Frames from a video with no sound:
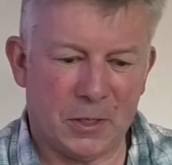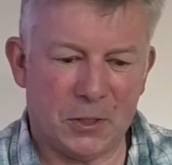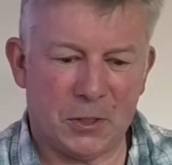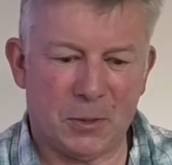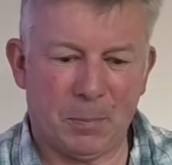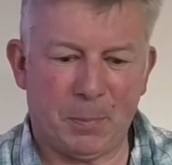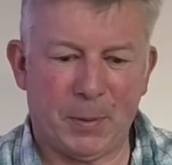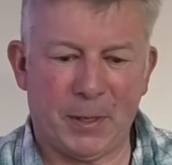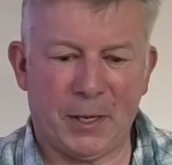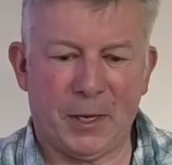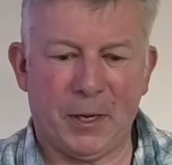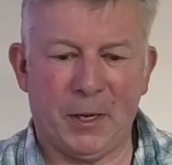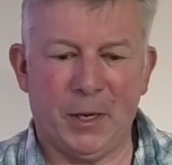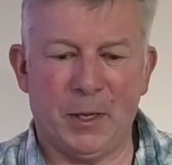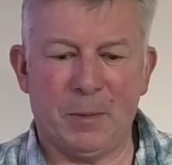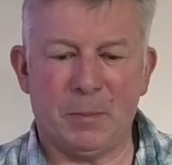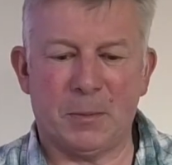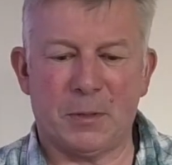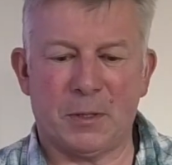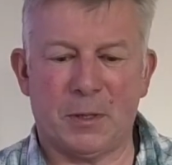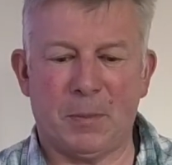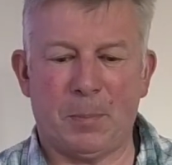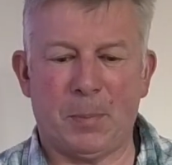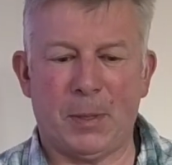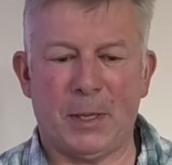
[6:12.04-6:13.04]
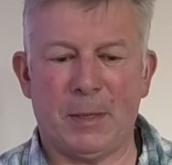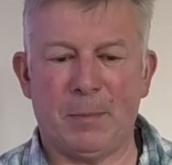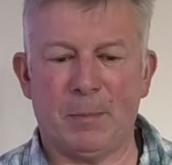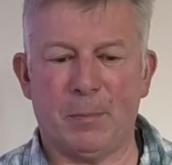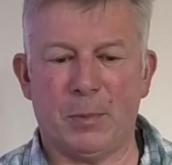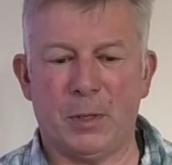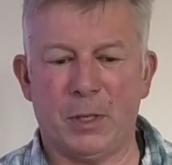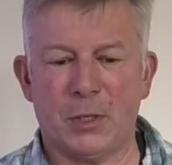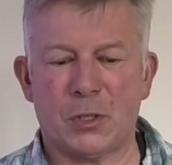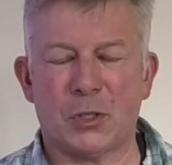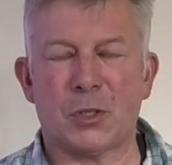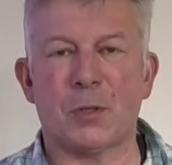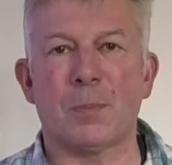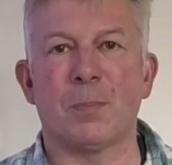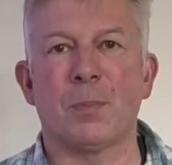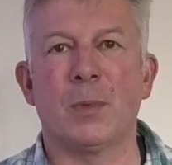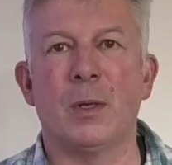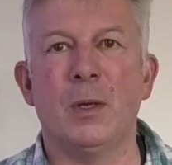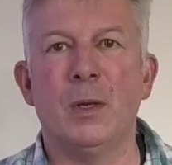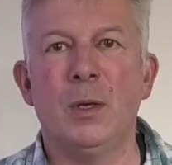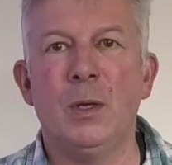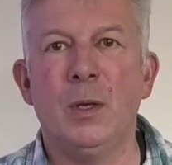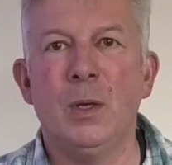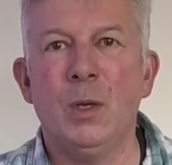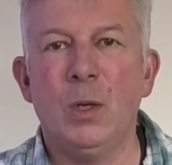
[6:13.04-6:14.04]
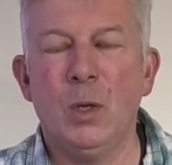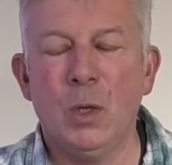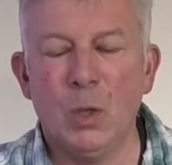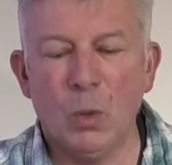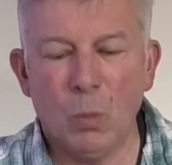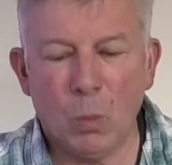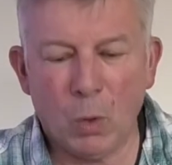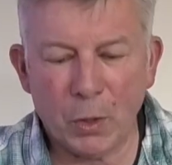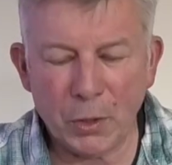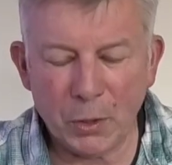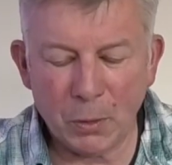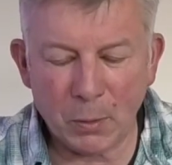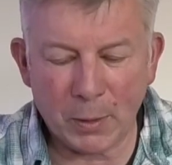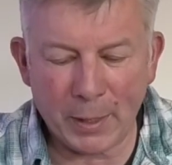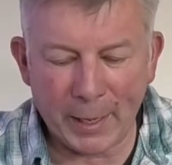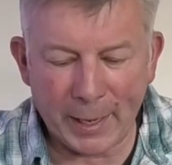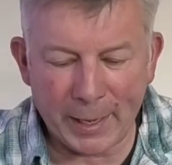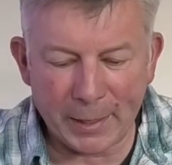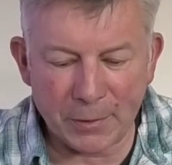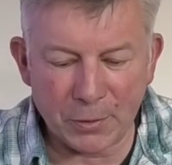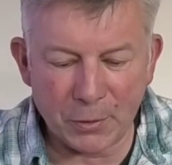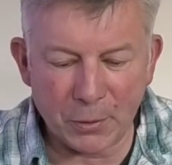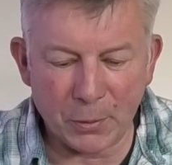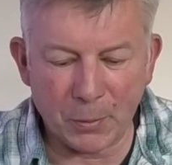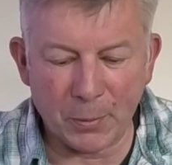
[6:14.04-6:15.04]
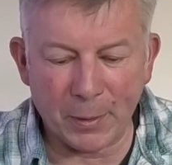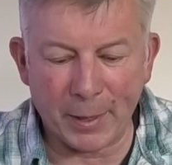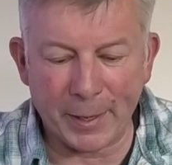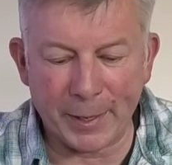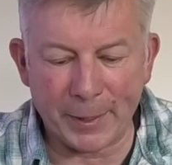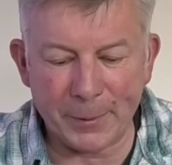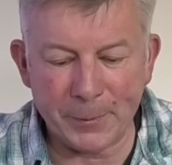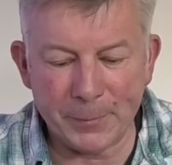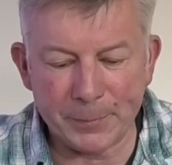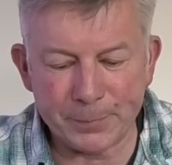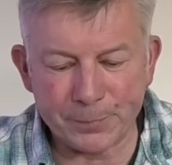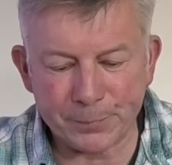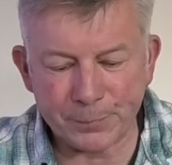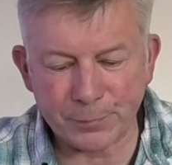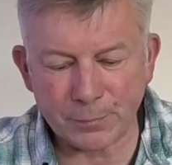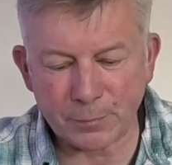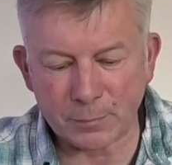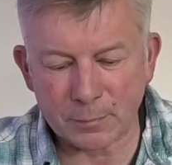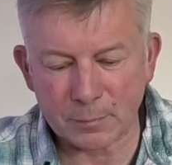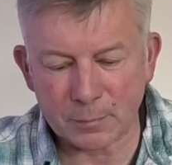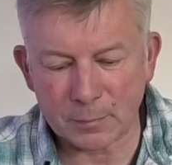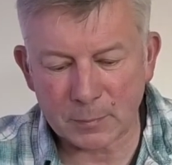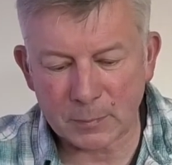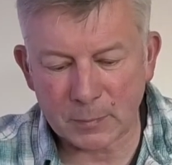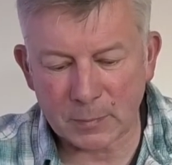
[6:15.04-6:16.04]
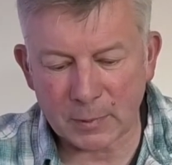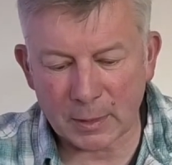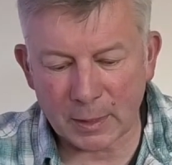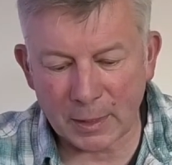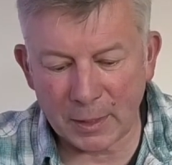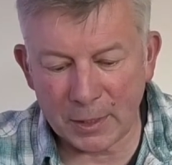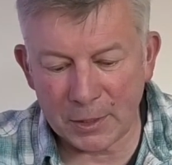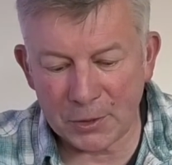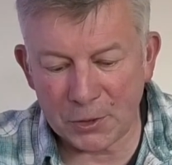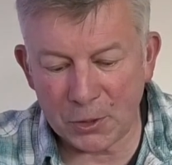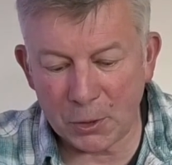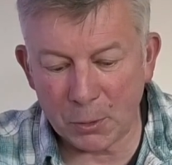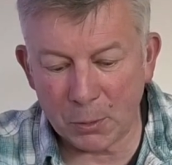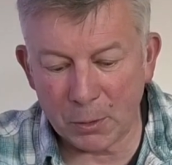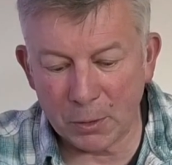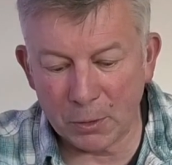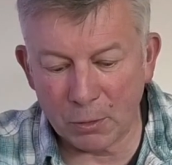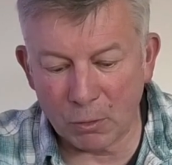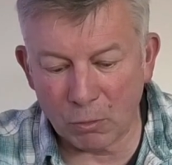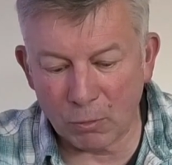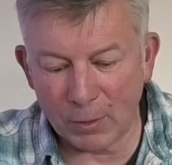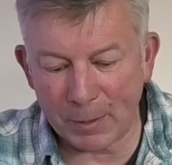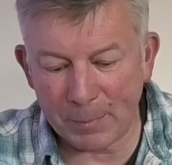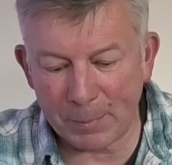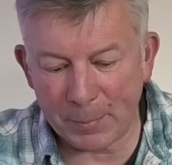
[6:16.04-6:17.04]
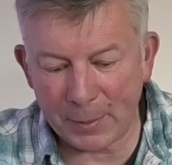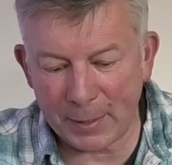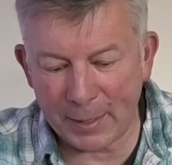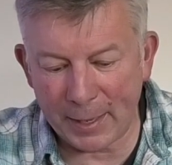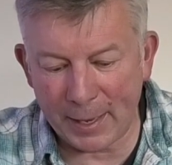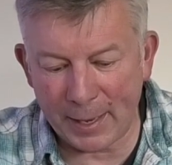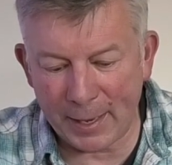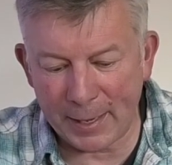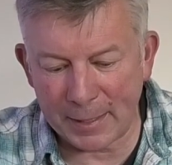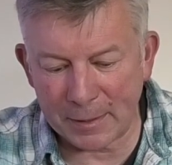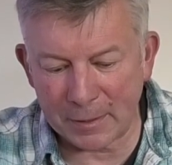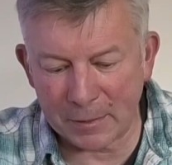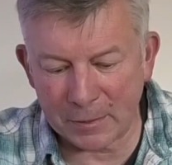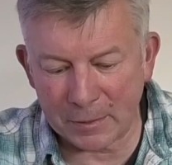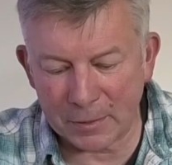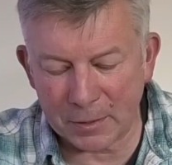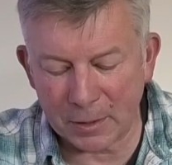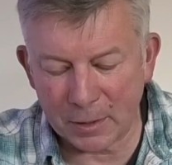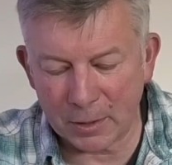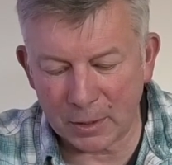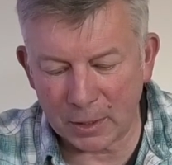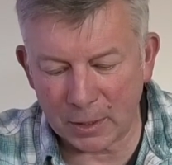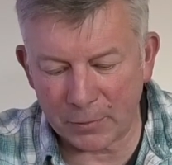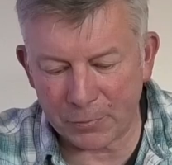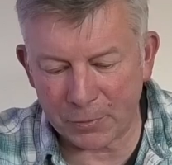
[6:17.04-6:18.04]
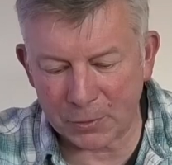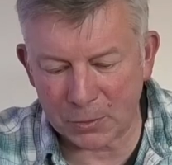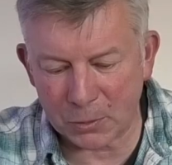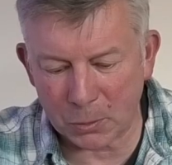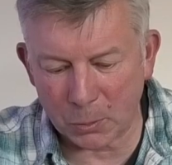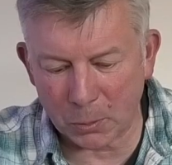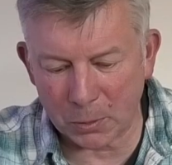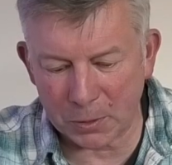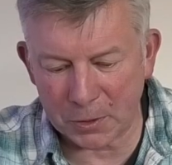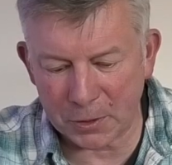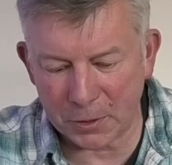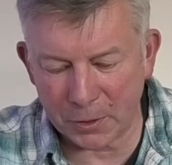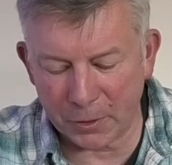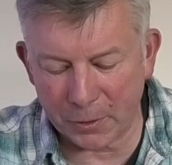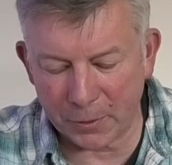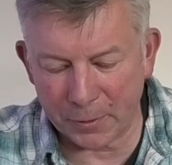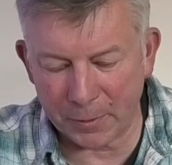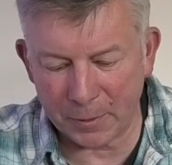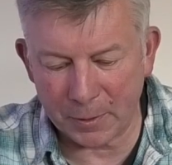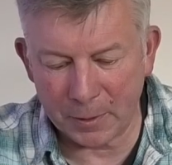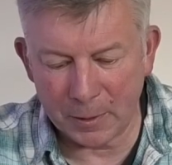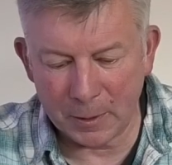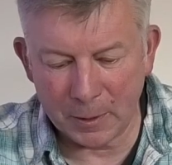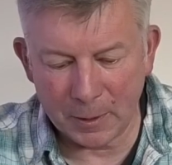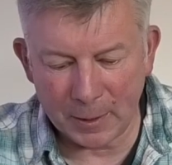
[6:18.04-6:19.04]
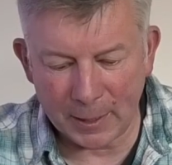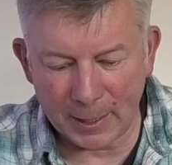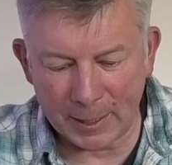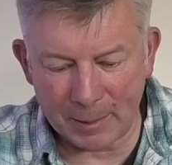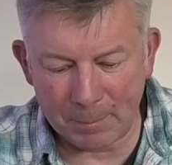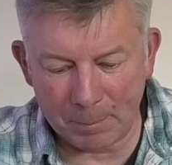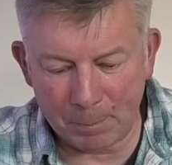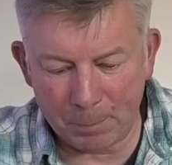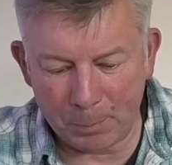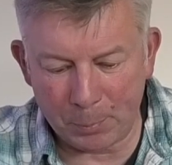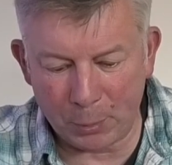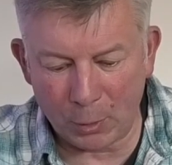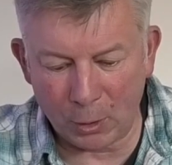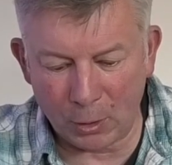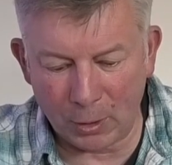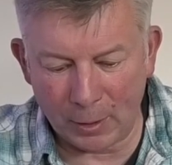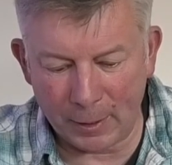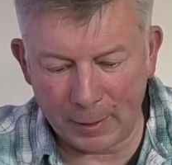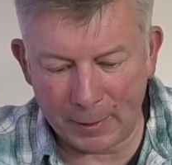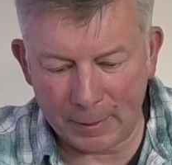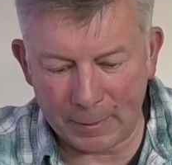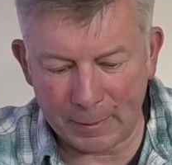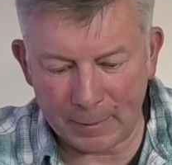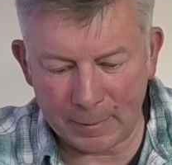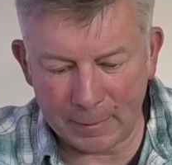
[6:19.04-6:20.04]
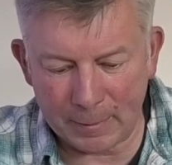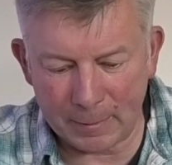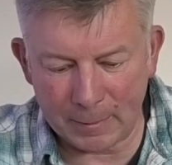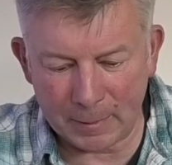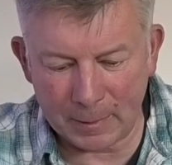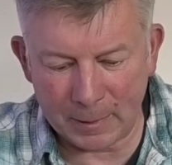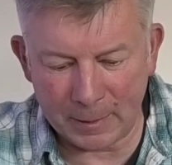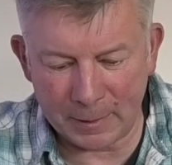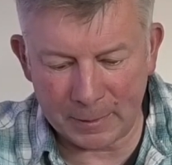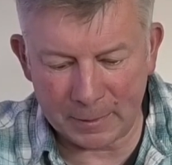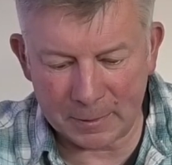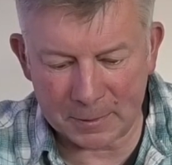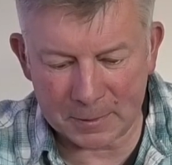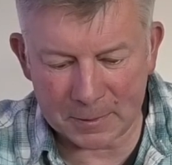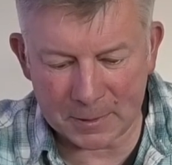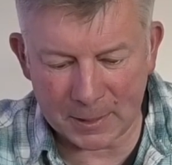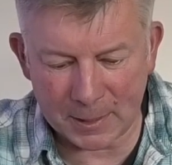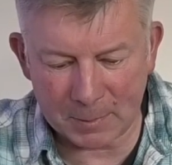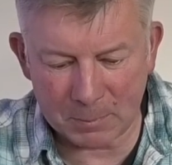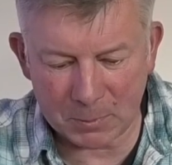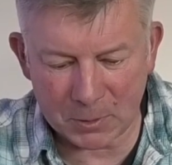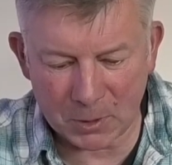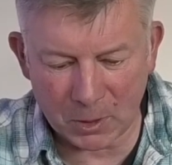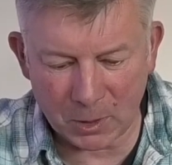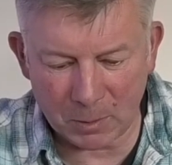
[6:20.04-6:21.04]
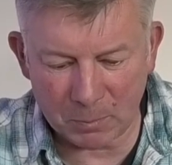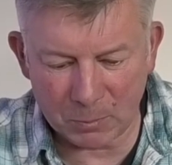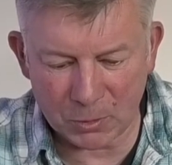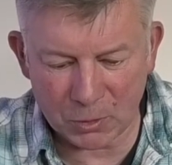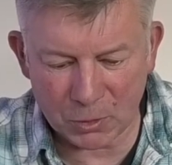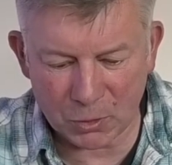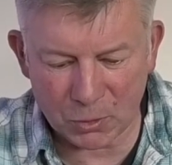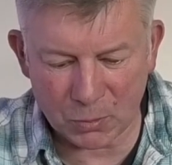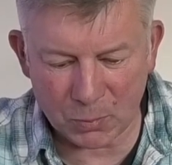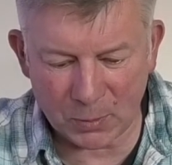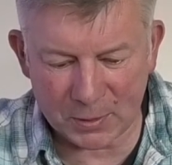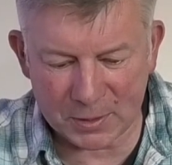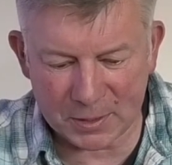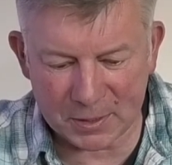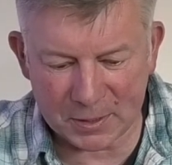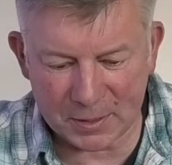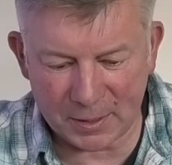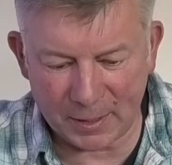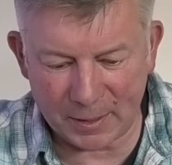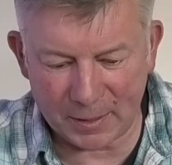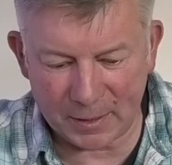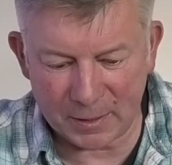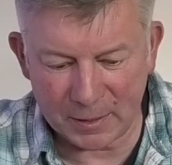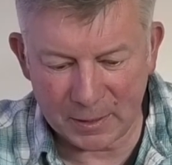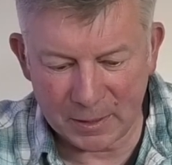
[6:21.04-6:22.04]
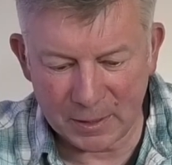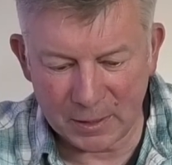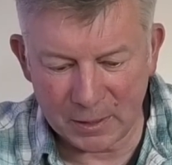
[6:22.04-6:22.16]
as you pick it up to the paintbrush. What you can do now is you can grip the end of the tortillon and pull it, and at the same time twist it.